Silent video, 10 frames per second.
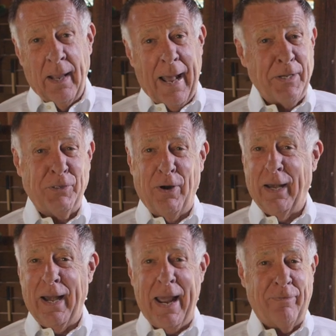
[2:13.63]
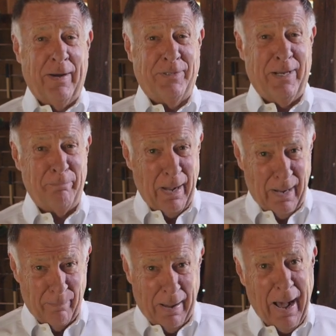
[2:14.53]
I started laughing. I said,
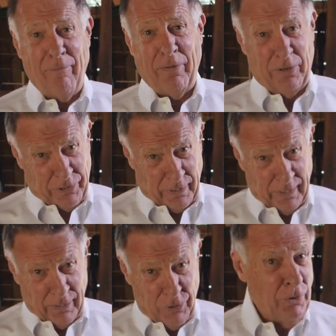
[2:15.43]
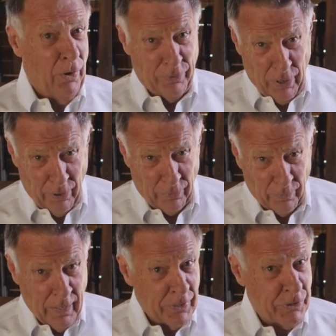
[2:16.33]
Bob, obviously, you don't know
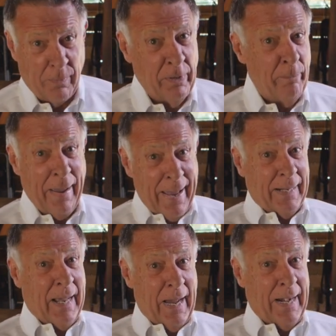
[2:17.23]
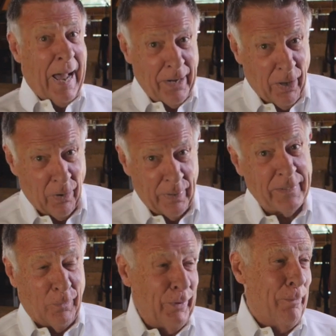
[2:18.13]
some of the mankind I know. He
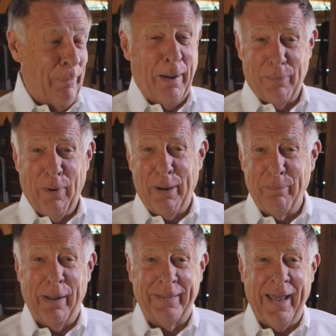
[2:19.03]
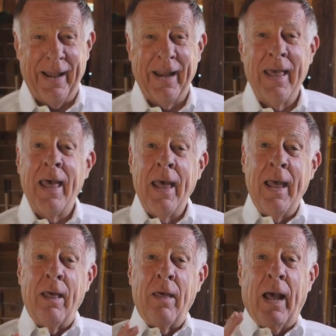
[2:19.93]
said, well, you're probably right about that.
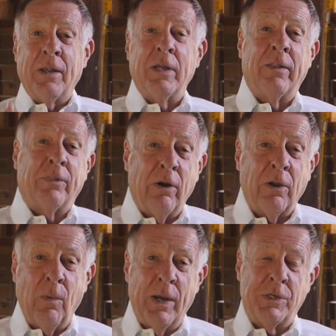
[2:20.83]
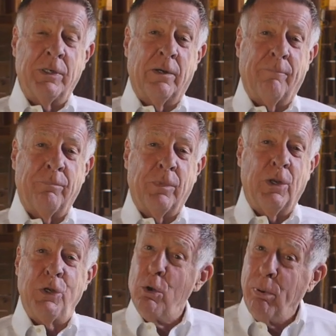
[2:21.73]
I said, third question,
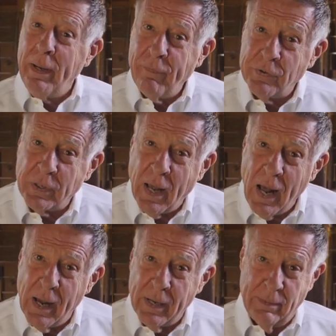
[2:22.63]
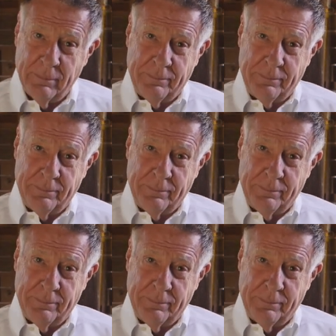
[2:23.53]
do you believe there's a God?